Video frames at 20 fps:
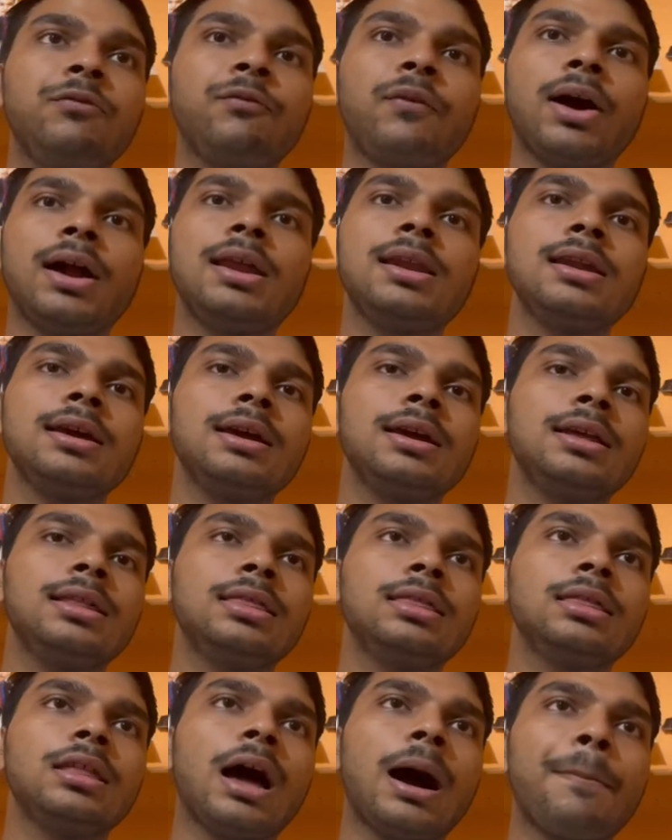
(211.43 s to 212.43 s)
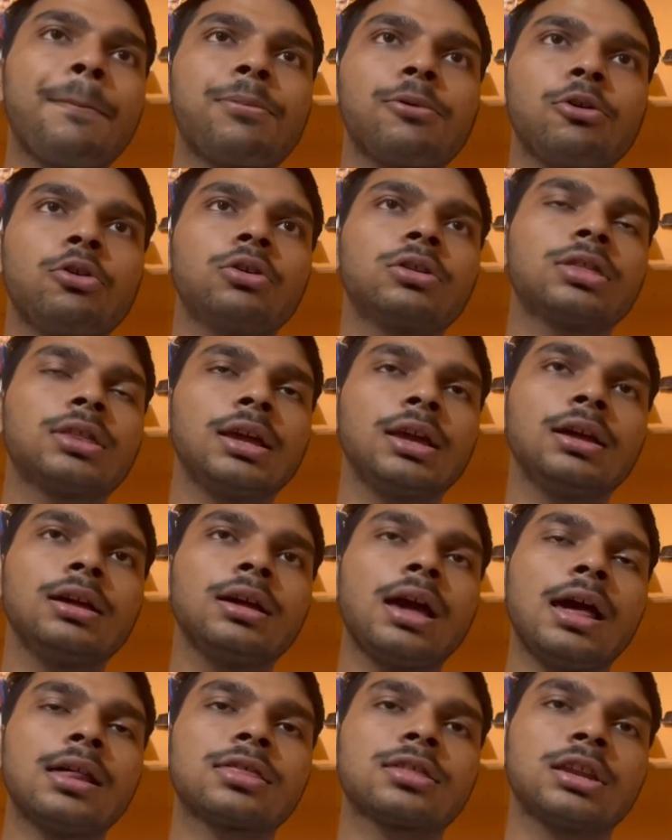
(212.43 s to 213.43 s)
file in upload thing
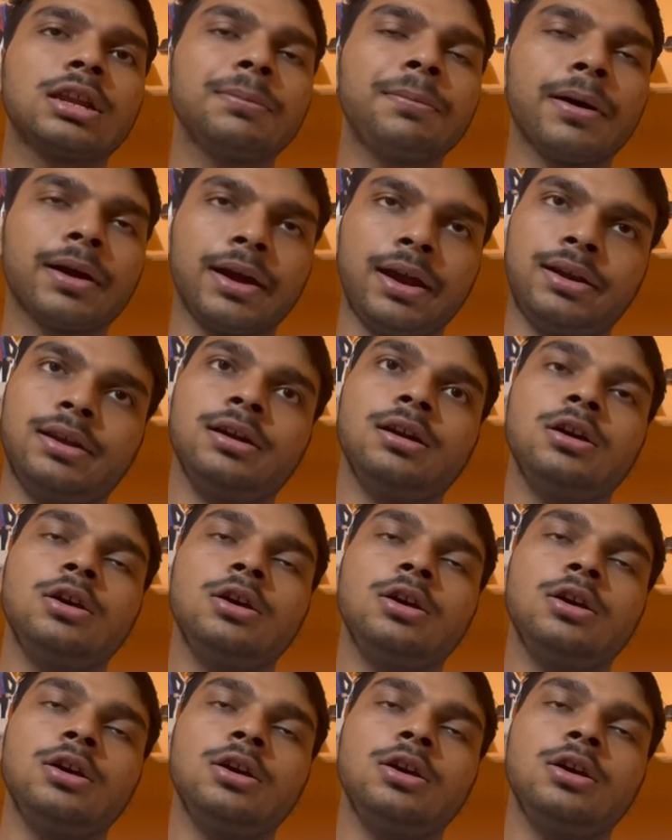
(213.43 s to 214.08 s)
S3 bucket.